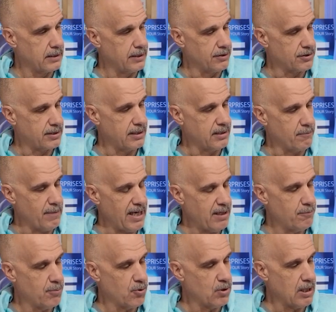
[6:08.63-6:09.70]
You'll see the
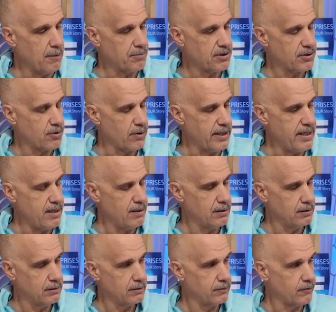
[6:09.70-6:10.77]
main boot up
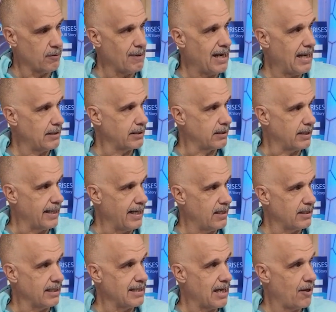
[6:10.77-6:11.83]
screen from
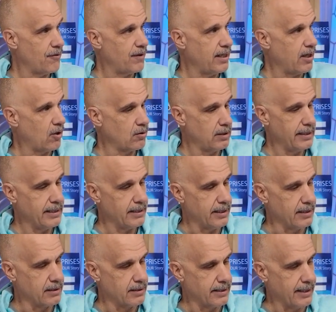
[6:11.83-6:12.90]
Hollyland, and now they are
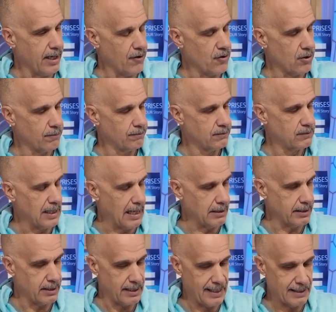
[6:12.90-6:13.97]
linking together.
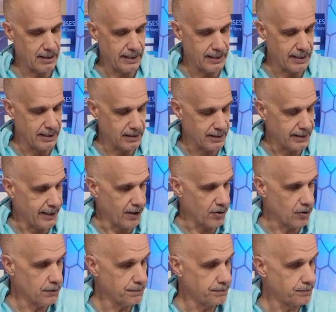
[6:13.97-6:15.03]
Hollyland linking
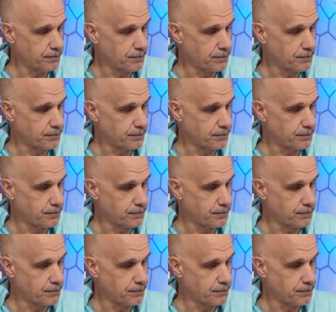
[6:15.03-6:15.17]
together.